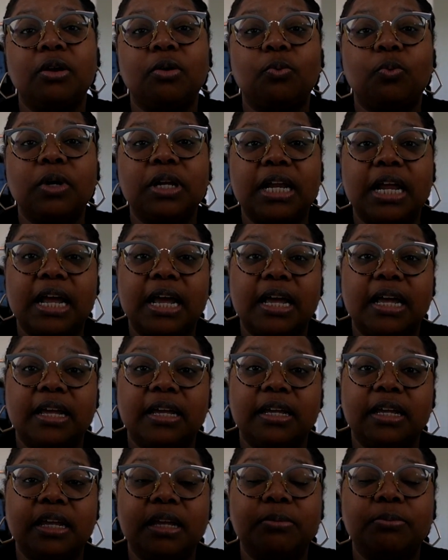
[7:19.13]
when
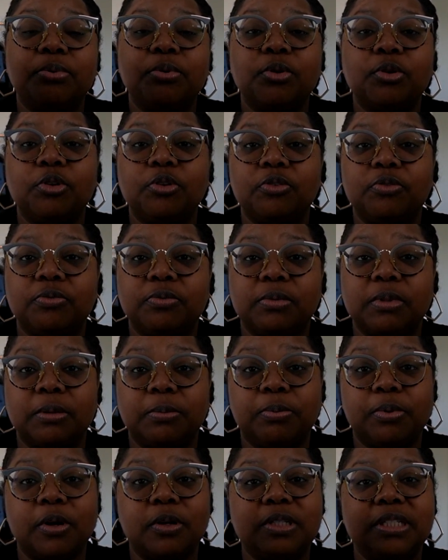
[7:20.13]
I improve the
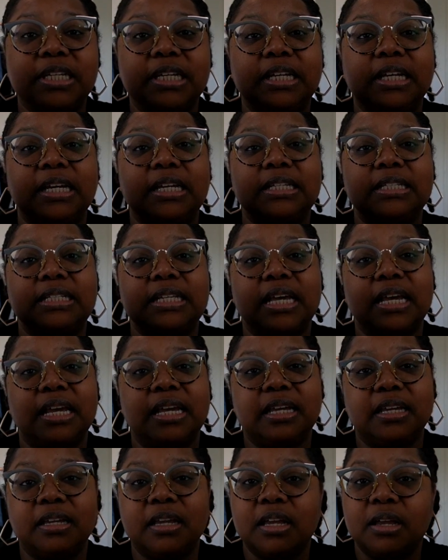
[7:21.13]
protein
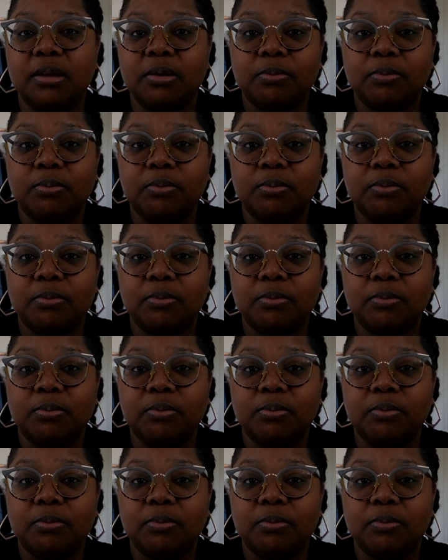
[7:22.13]
intake,